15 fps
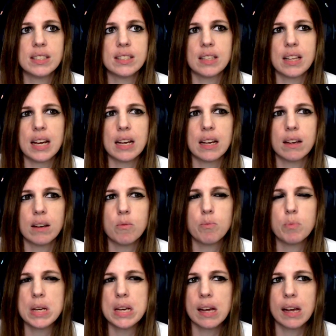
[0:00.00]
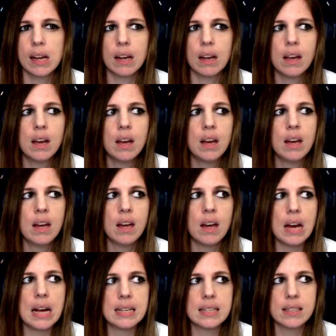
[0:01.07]
as like being
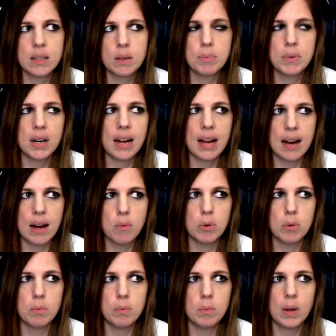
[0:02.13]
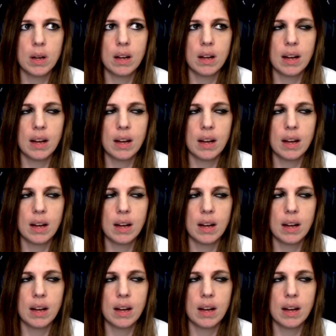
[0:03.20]
a Slipknot album